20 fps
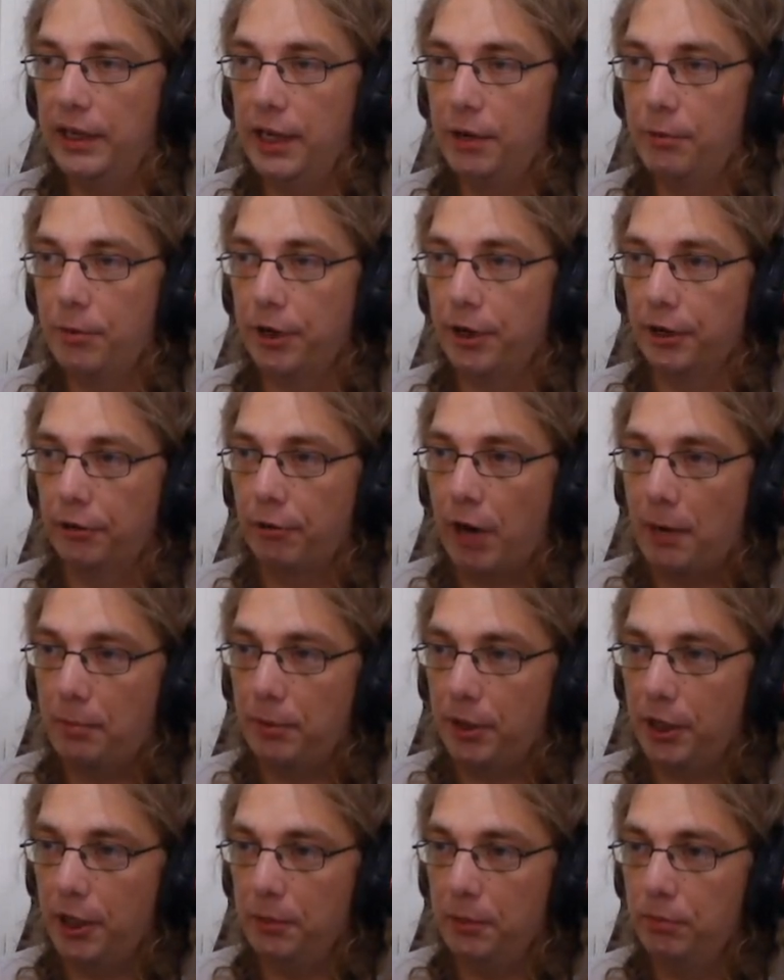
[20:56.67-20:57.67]
Here we're going to
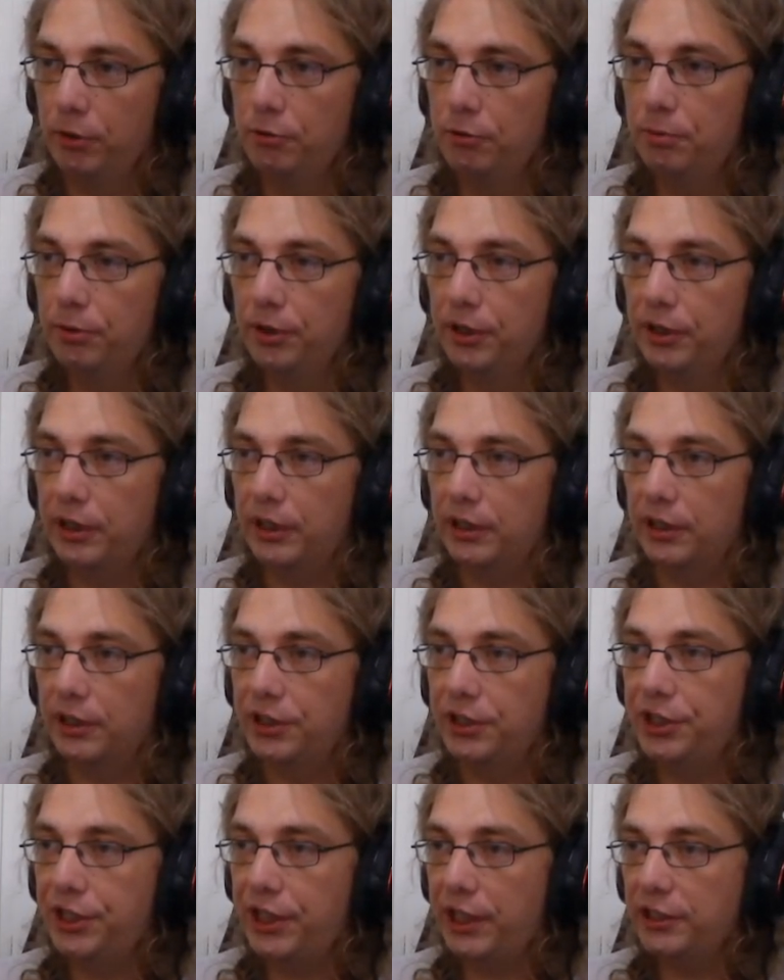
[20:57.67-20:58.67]
grab a blueprint and a
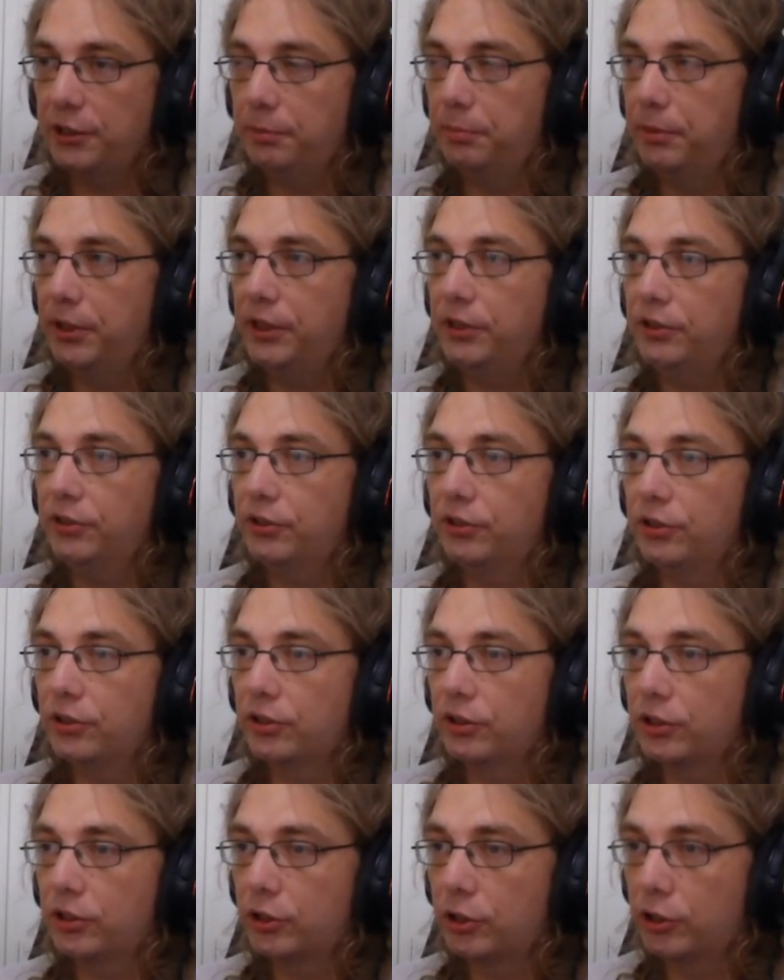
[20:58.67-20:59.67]
chess
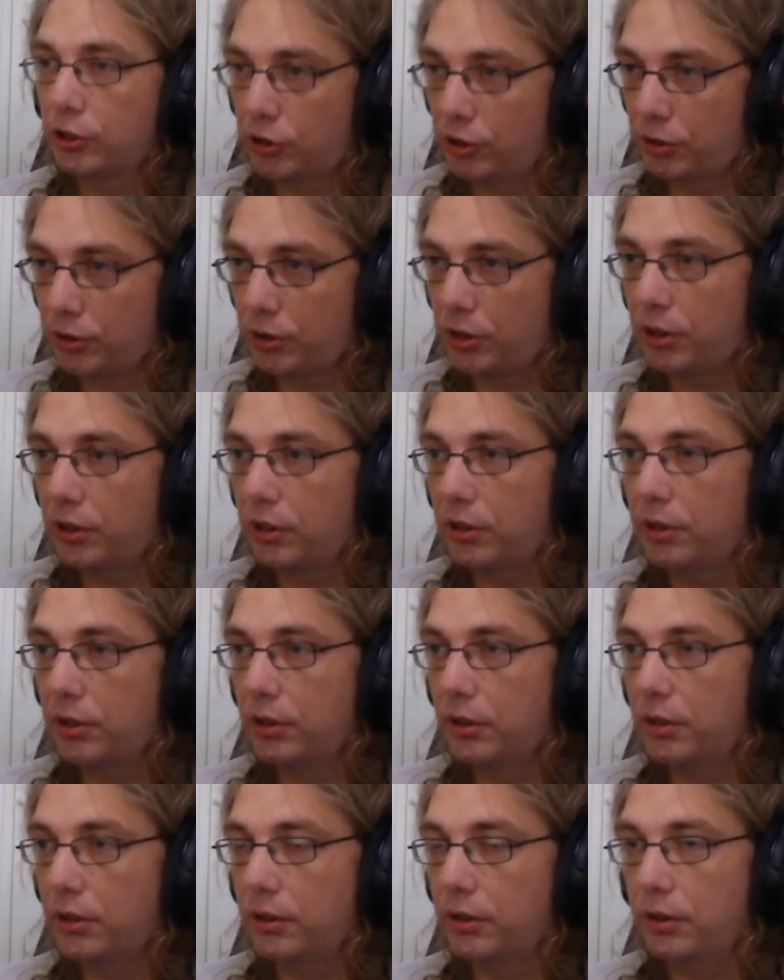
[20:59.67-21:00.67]
piece.
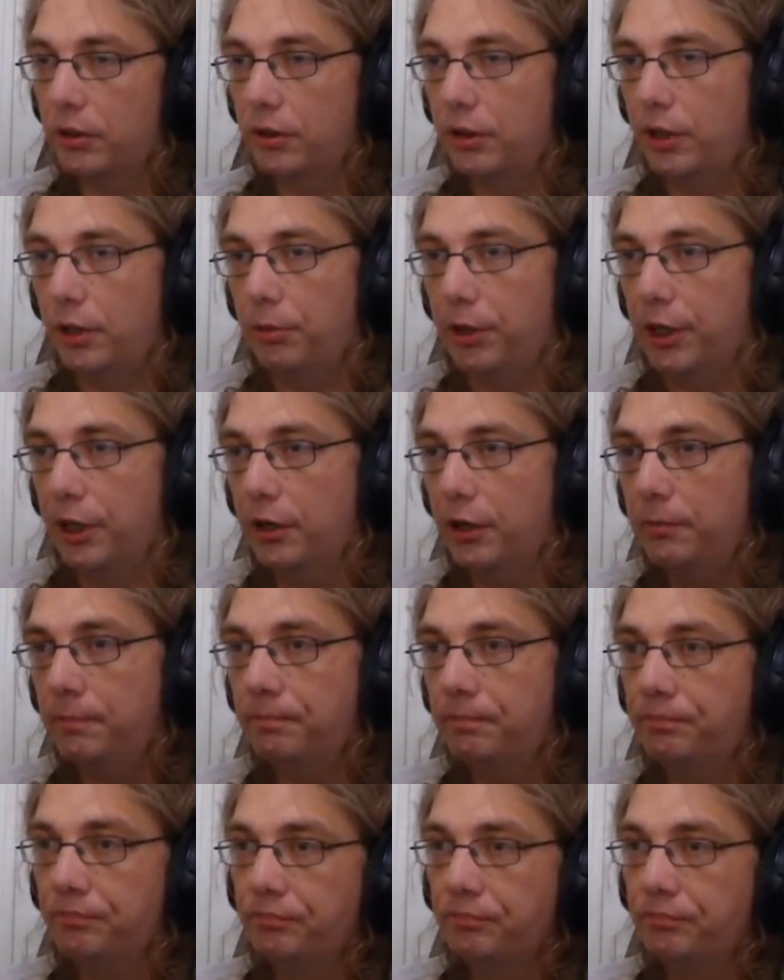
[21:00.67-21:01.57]
There we go.